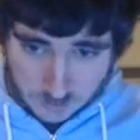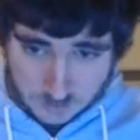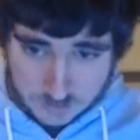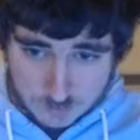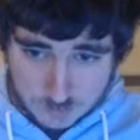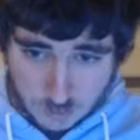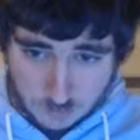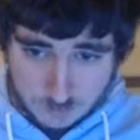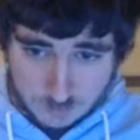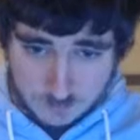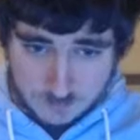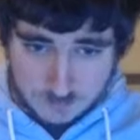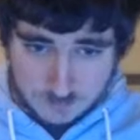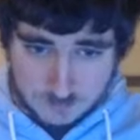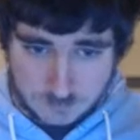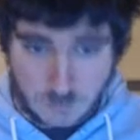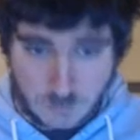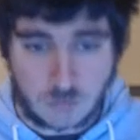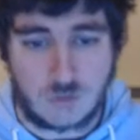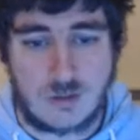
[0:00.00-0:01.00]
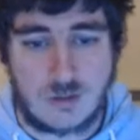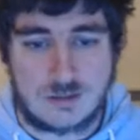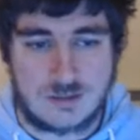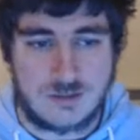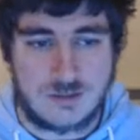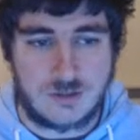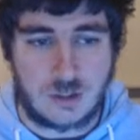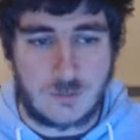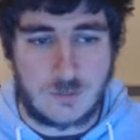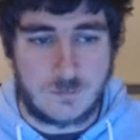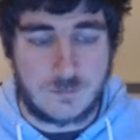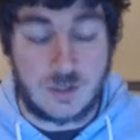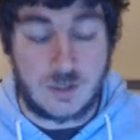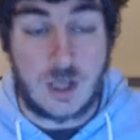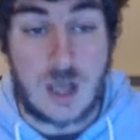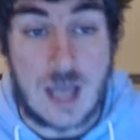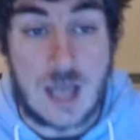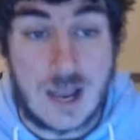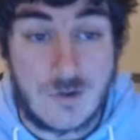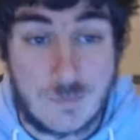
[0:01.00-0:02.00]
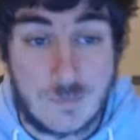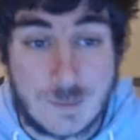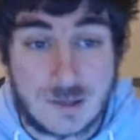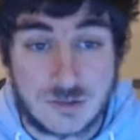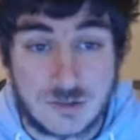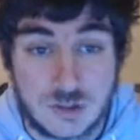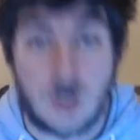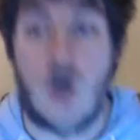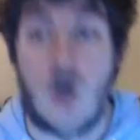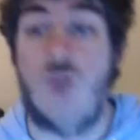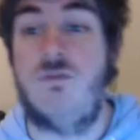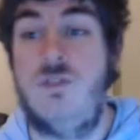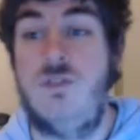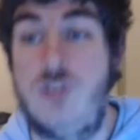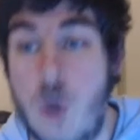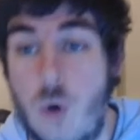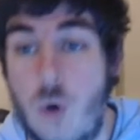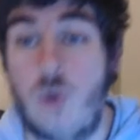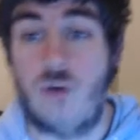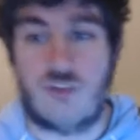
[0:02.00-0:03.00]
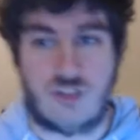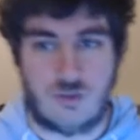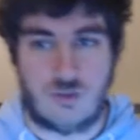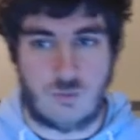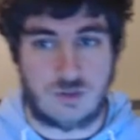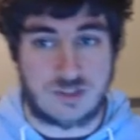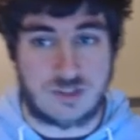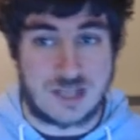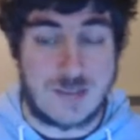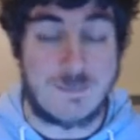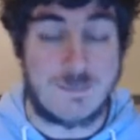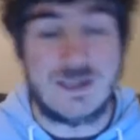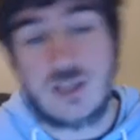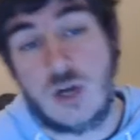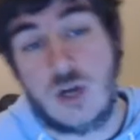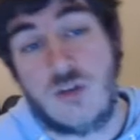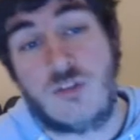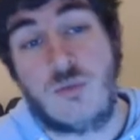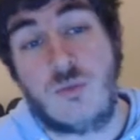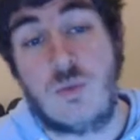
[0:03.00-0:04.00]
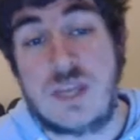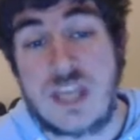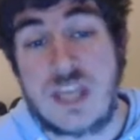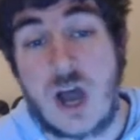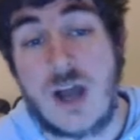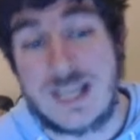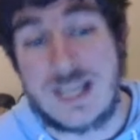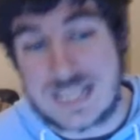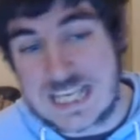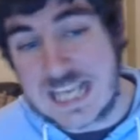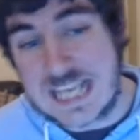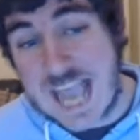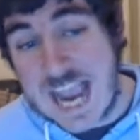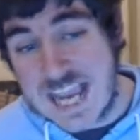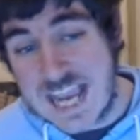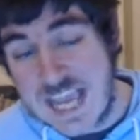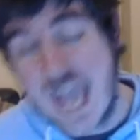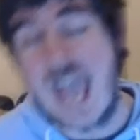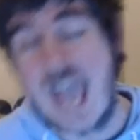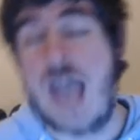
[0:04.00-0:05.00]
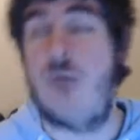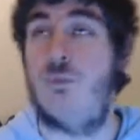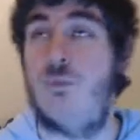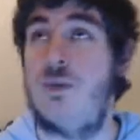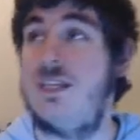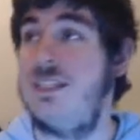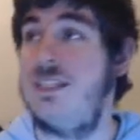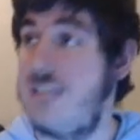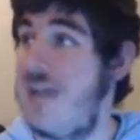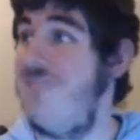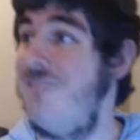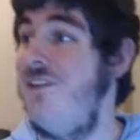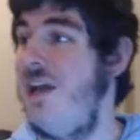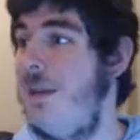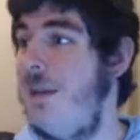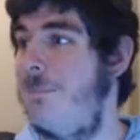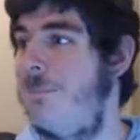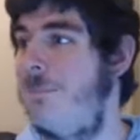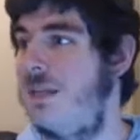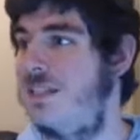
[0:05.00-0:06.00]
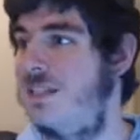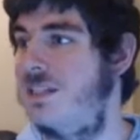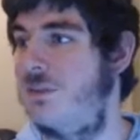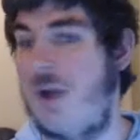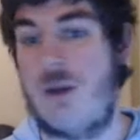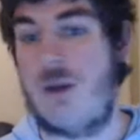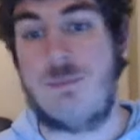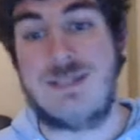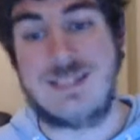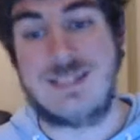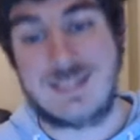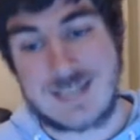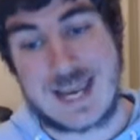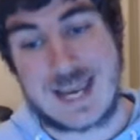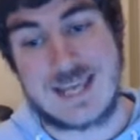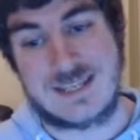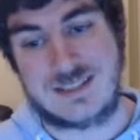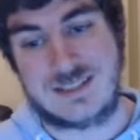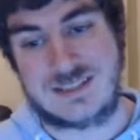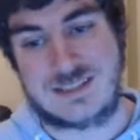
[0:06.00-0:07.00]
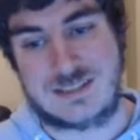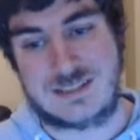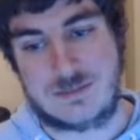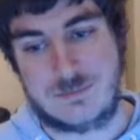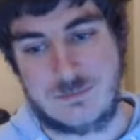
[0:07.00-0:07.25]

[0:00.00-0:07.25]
problem? Most likely not. How about, of course it wouldn't, because we are EA and we never admit to our mistakes.